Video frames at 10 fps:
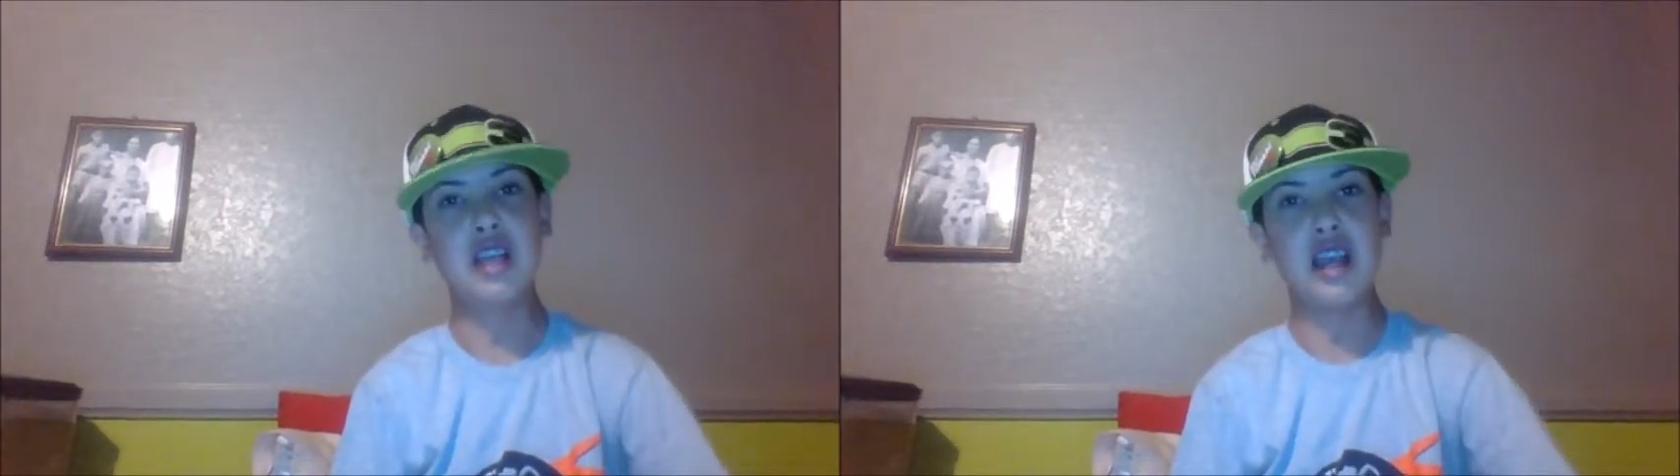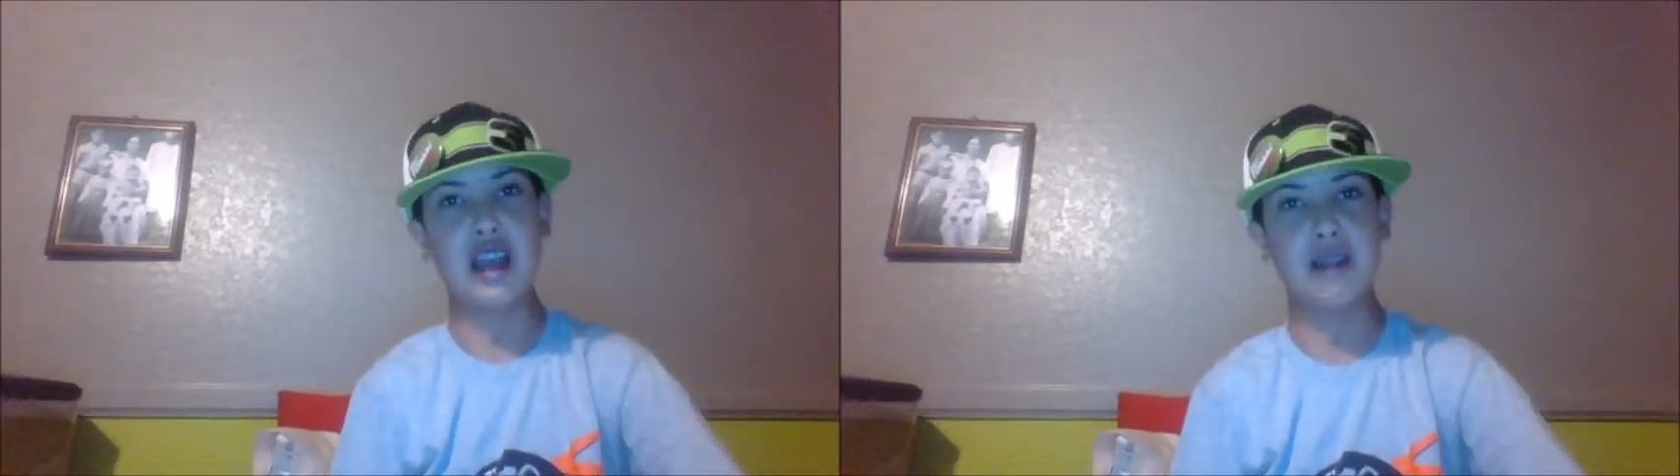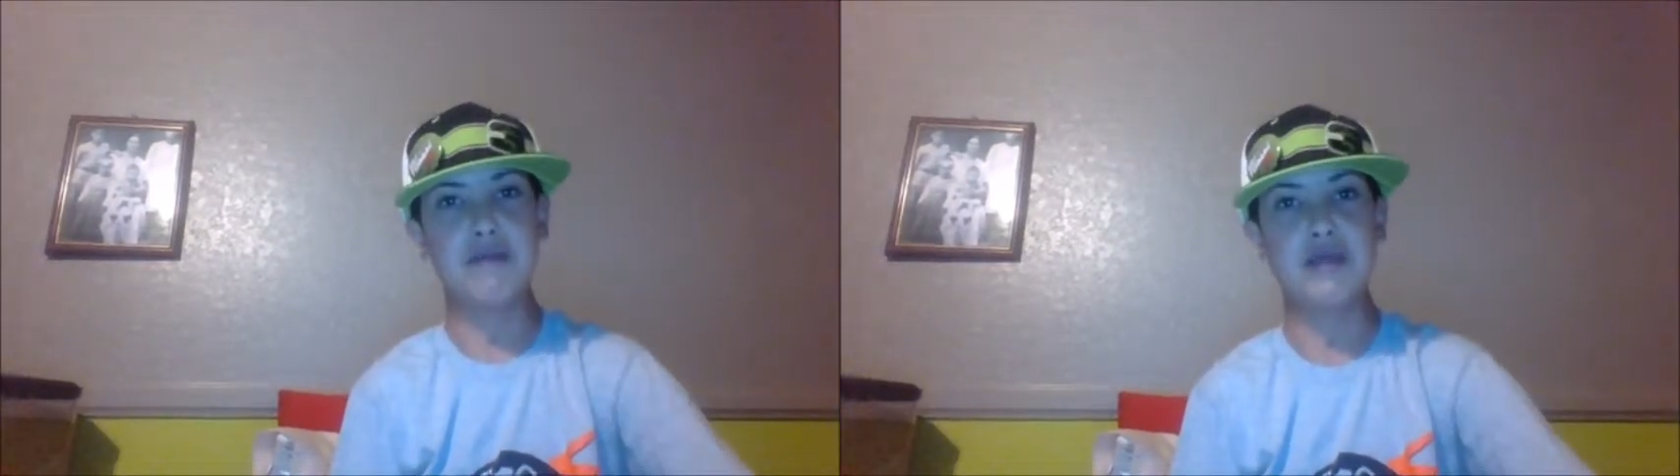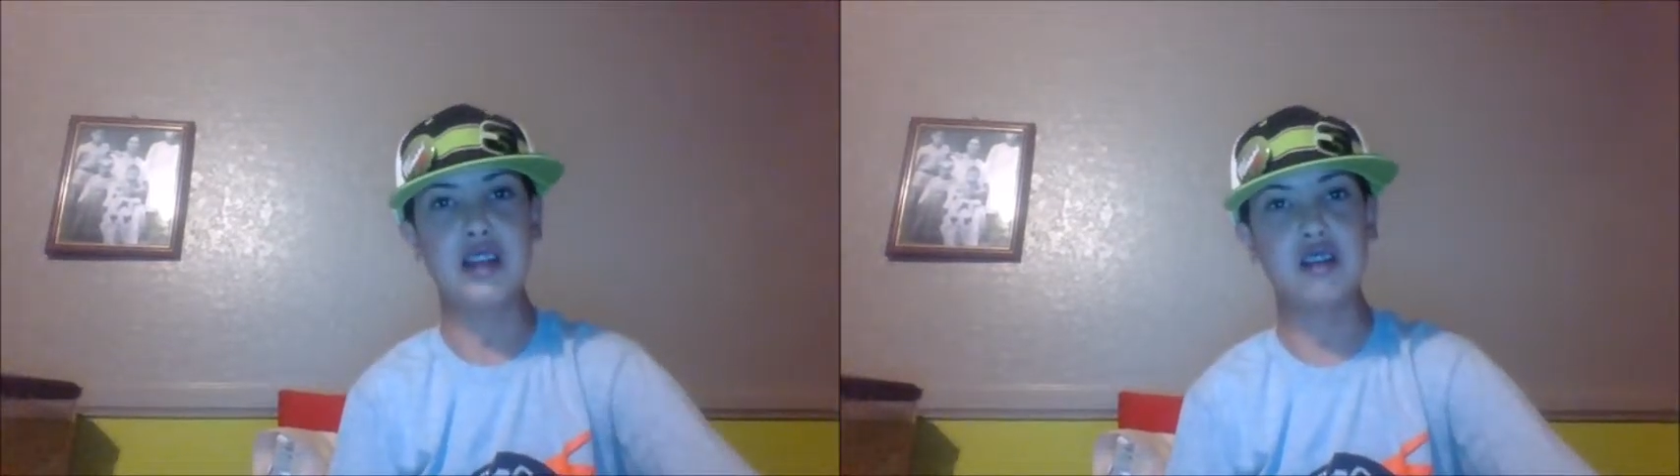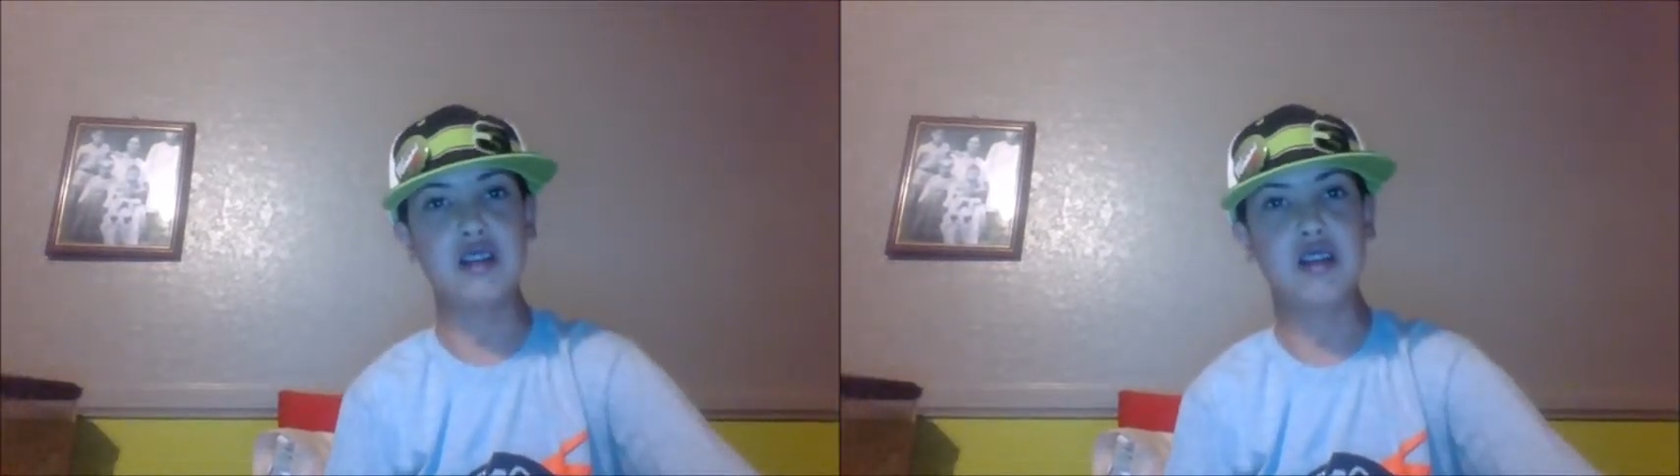and
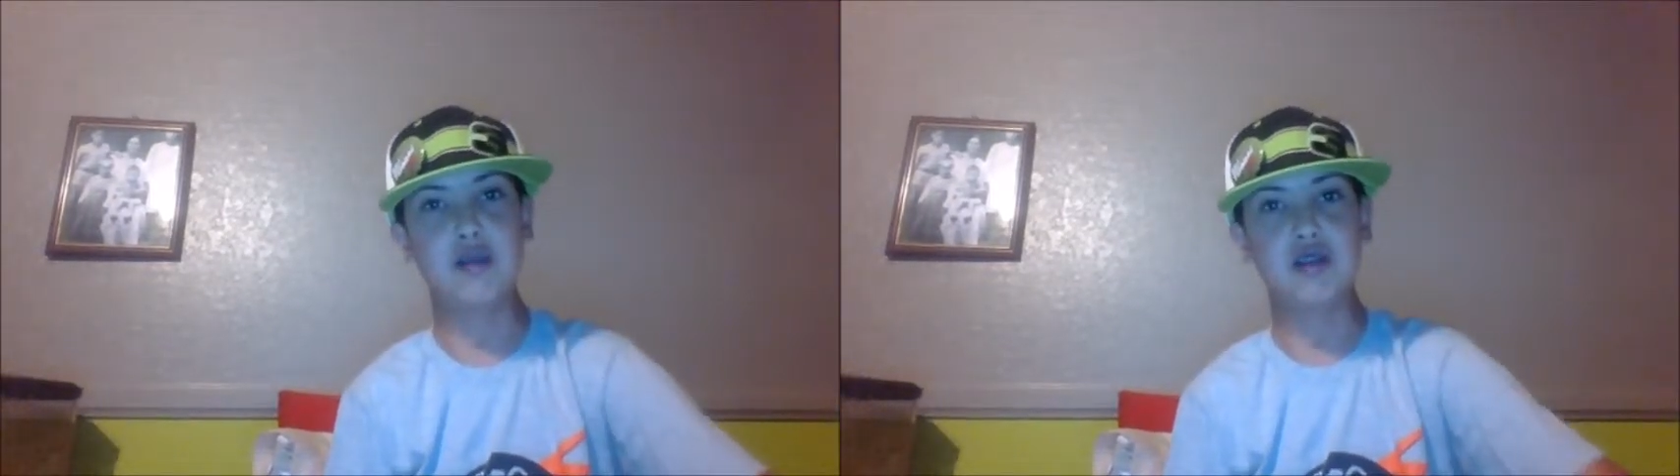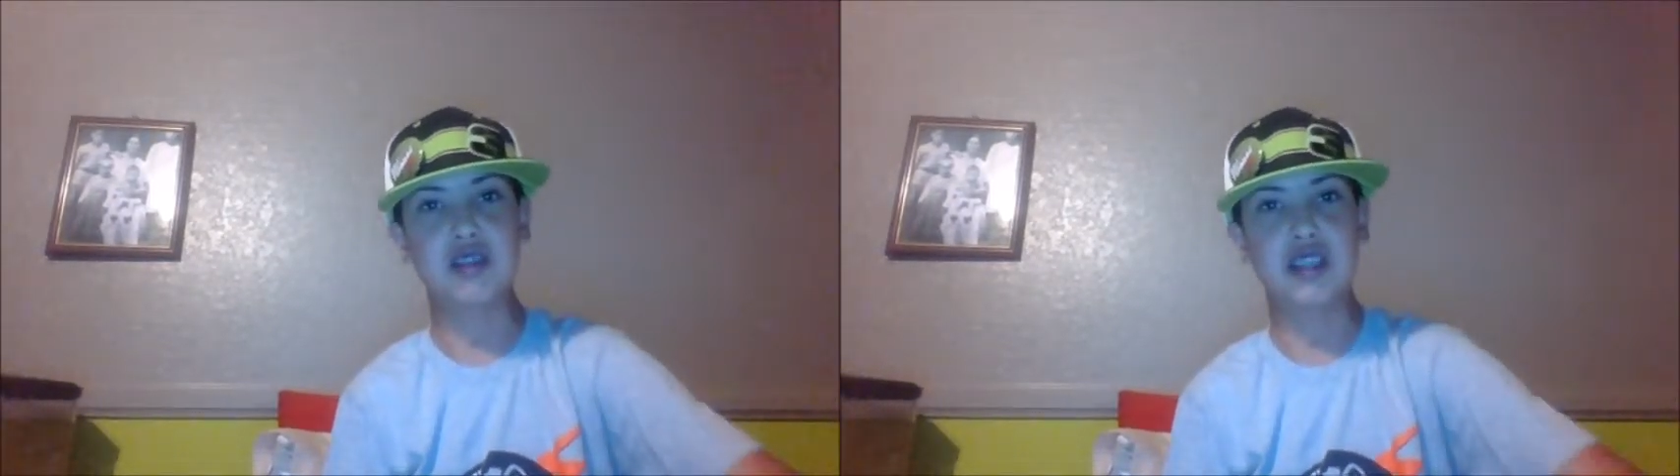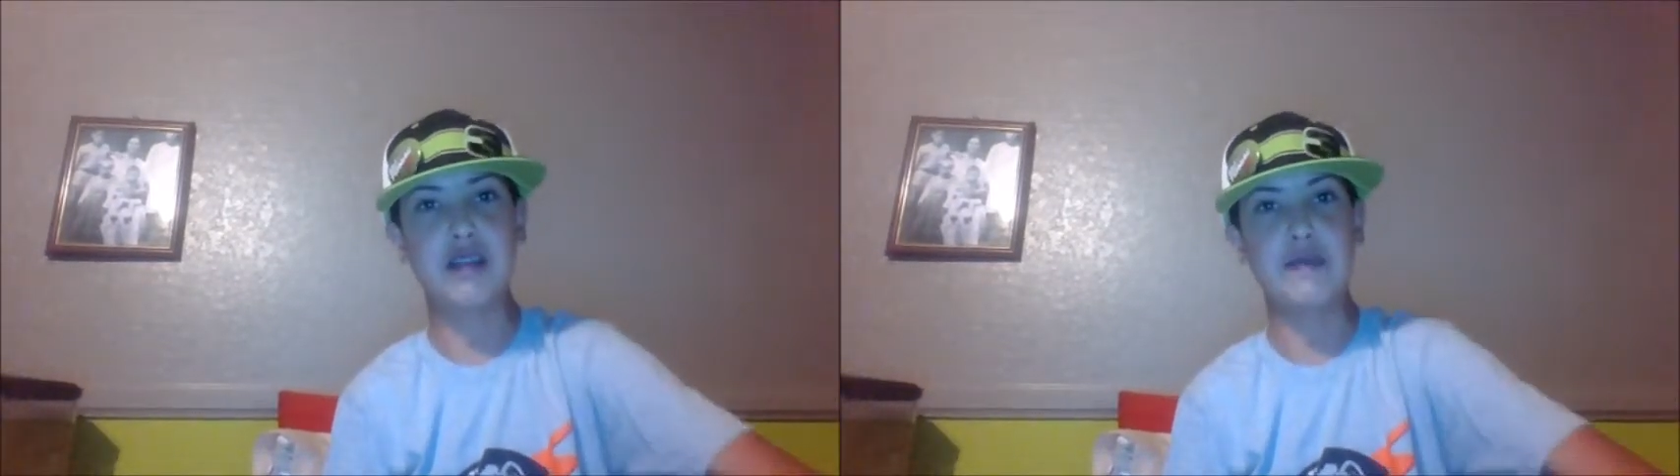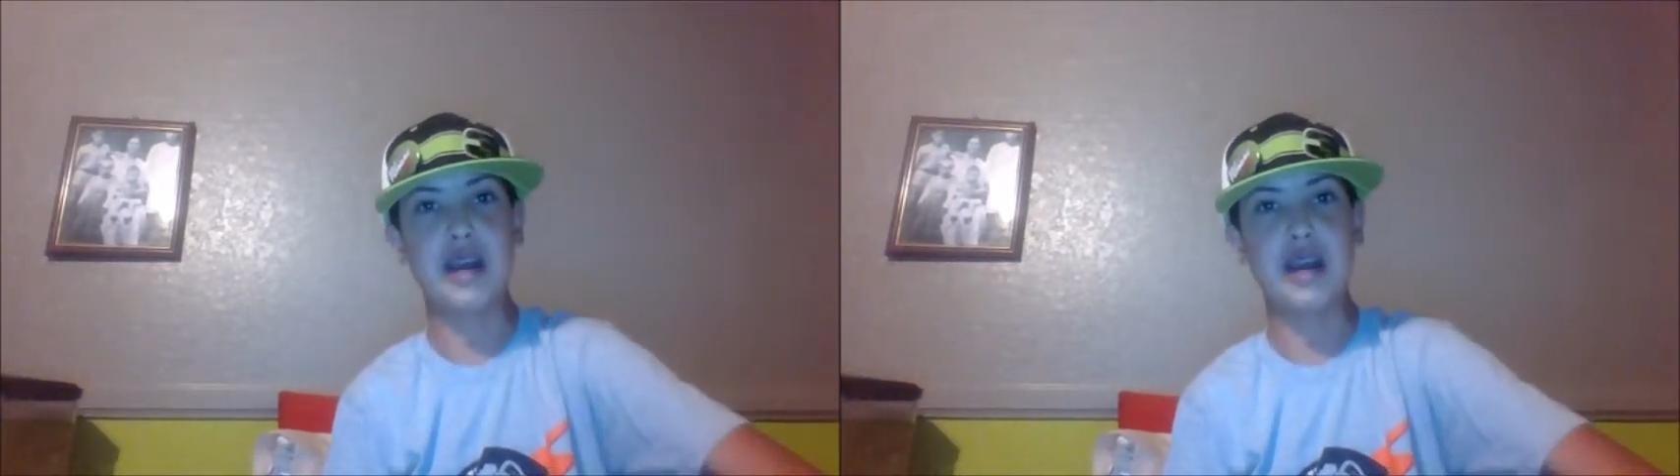Hill almost getting